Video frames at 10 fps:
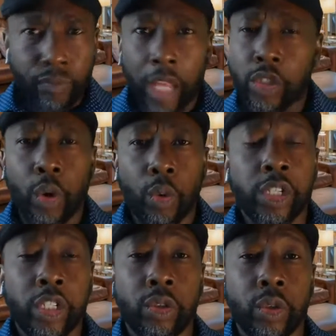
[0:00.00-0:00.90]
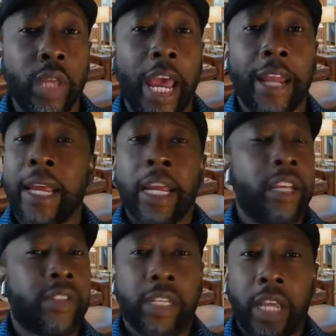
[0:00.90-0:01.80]
So once you do that,
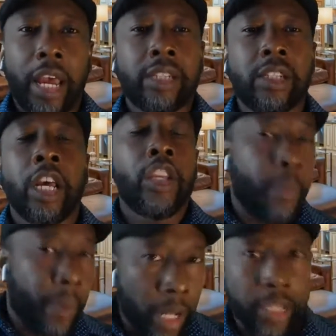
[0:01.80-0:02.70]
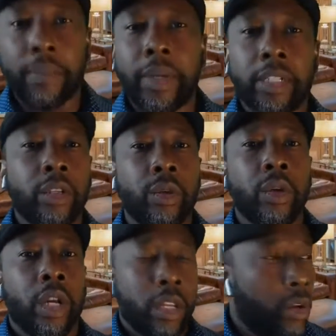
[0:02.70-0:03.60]
it's a yes, you plug them
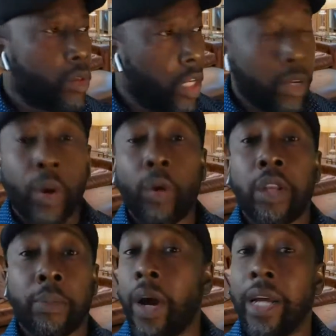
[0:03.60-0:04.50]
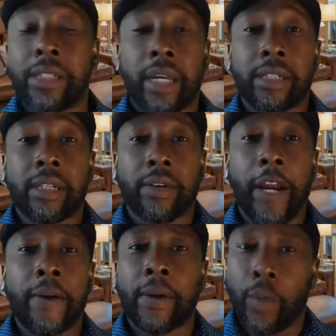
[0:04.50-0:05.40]
into, the enrolling process,
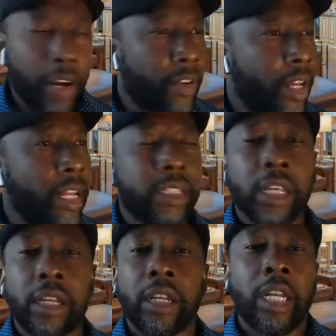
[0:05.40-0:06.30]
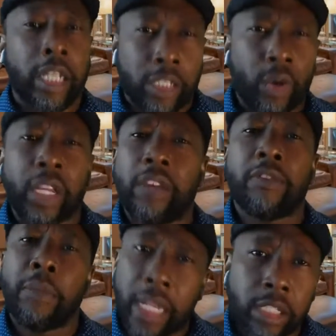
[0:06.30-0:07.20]
right? Whatever it is that's going to give
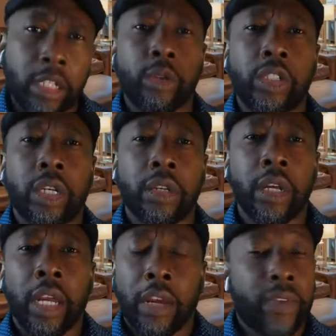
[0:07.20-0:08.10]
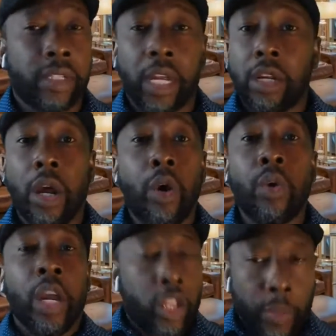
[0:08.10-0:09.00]
them that solution. If they say
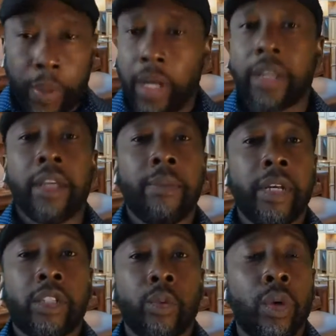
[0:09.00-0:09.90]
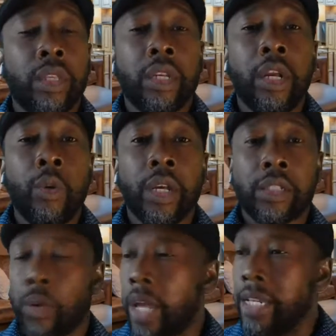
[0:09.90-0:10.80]
no, you plug them into what the no
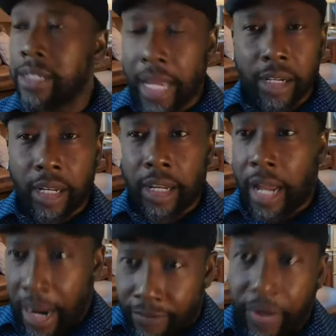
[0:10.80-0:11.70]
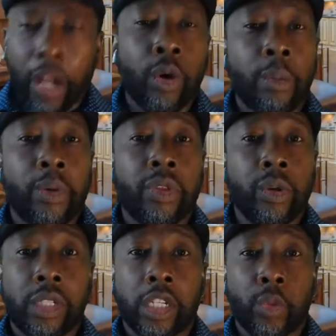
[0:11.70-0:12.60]
is. Okay, is that I follow up with
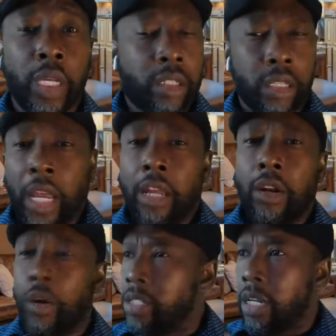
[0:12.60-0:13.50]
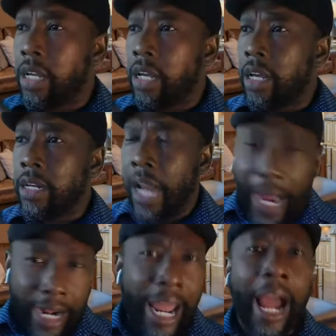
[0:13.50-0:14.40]
you 6 weeks? Is it a
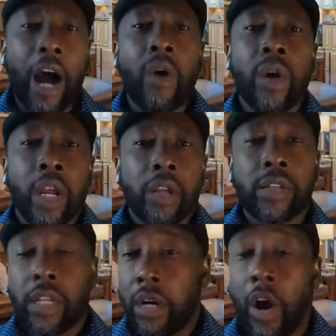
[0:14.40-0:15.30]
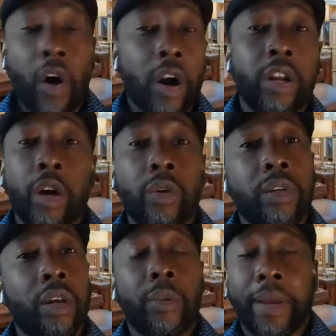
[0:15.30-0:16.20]
not now? Is it a hard no?
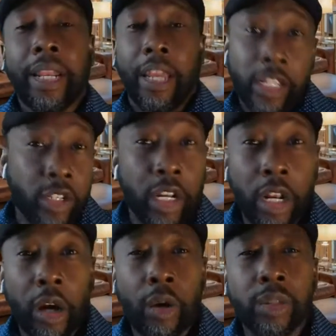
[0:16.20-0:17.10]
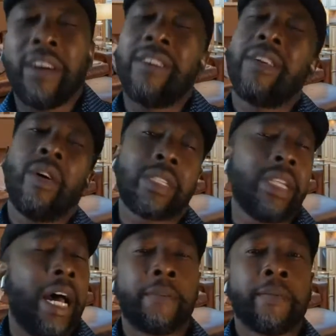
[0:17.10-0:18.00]
They hit you in the nose? Of course
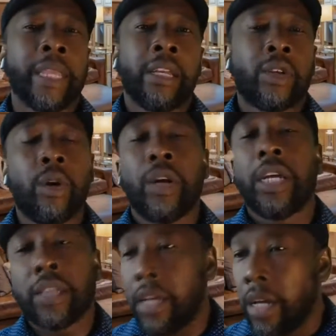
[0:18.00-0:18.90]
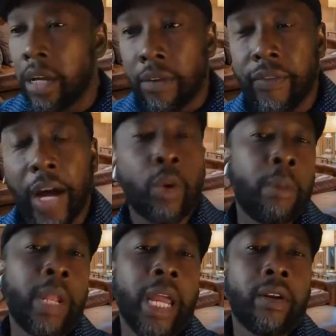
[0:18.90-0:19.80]
not. So it's a follow
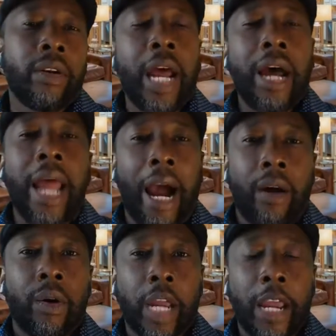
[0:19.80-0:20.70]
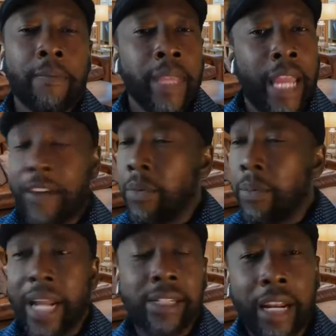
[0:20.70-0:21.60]
up later, not now. Okay.
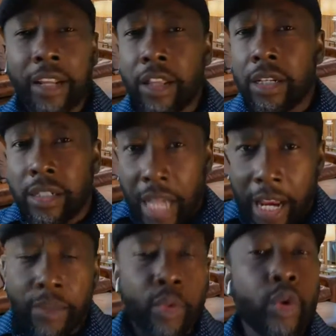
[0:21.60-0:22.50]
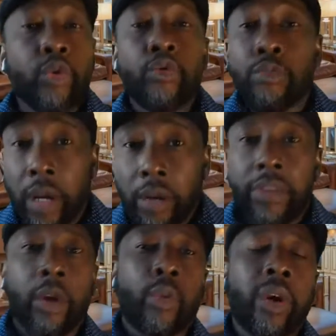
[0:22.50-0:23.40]
Everybody's not in the same room
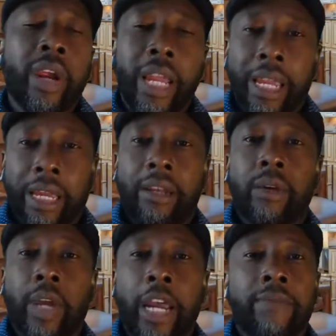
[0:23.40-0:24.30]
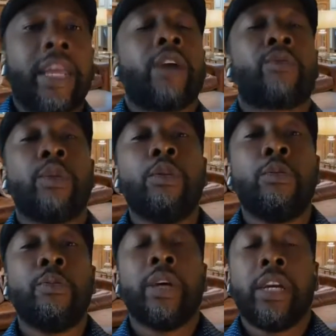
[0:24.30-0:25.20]
that we're in. Okay. That
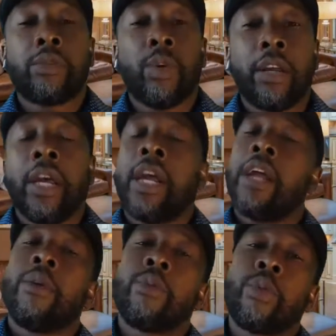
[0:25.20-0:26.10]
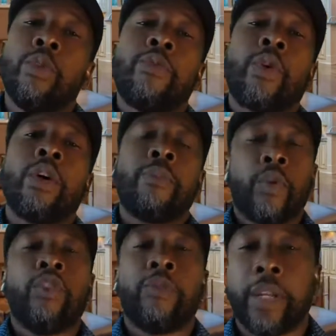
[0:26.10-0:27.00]
room is what? The room for
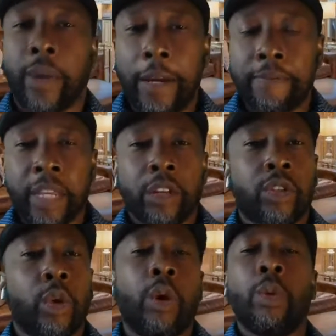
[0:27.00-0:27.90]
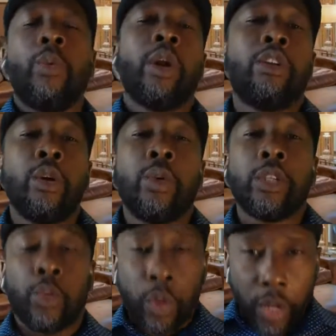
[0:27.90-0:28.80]
improvement, right? So what we want to do
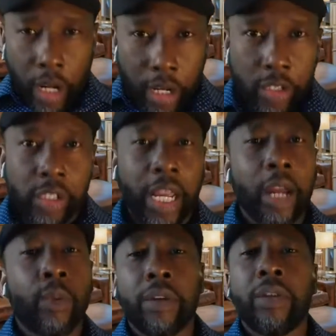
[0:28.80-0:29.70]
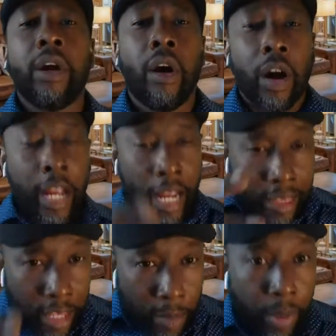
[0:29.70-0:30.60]
is we want to understand where they are
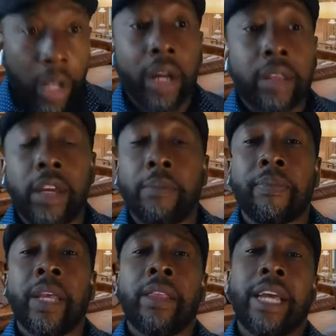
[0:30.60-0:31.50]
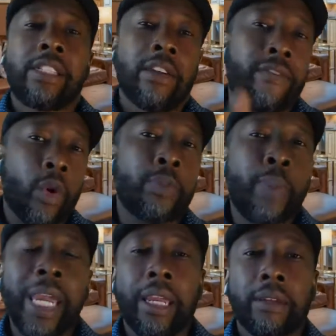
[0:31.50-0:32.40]
and then plug them. That's the 4th
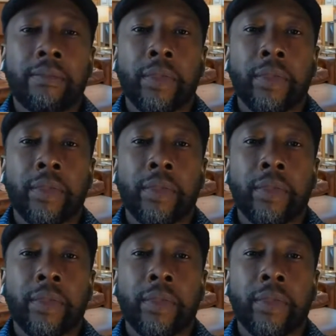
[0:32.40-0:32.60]
P.